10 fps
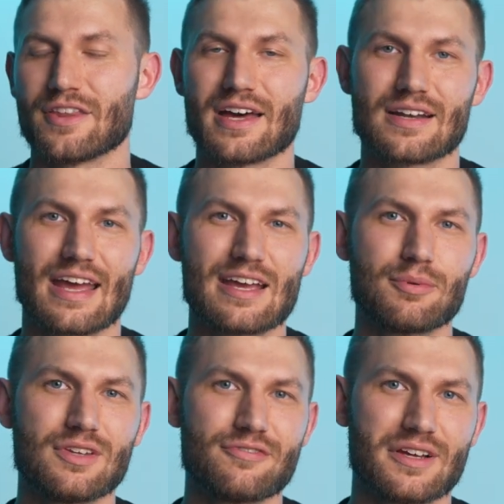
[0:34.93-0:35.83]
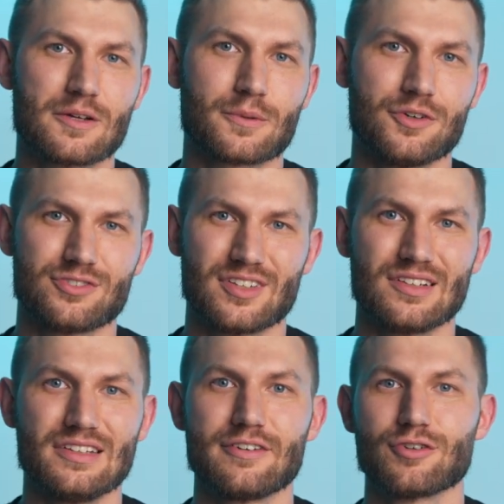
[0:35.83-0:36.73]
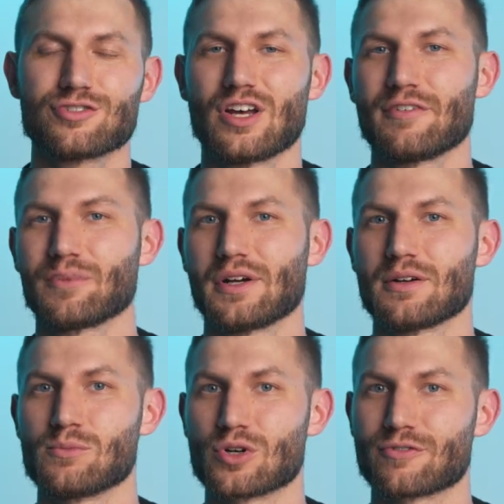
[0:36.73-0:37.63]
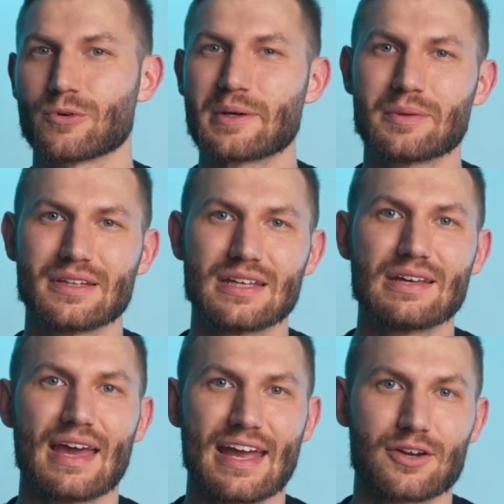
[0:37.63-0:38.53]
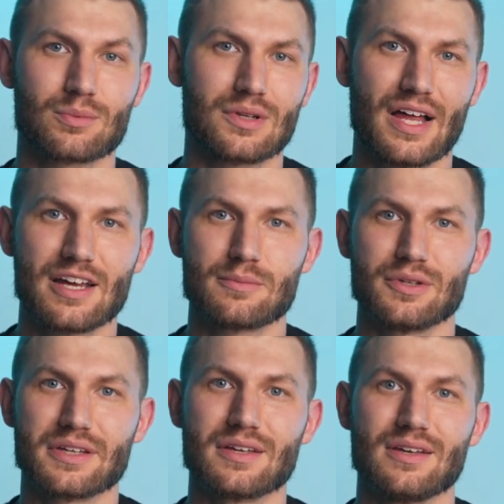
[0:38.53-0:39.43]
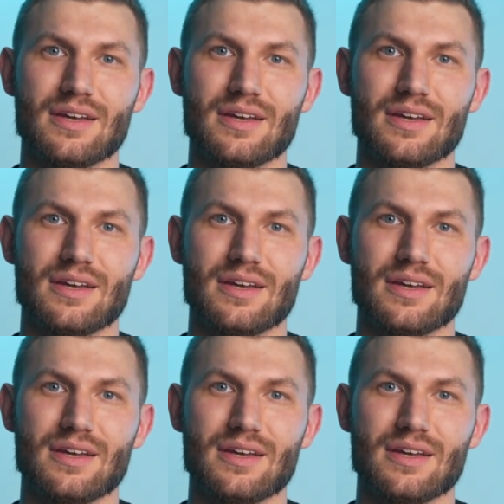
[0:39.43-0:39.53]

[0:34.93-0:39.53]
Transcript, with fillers: that enable developers to deliver software more frequently and reliably.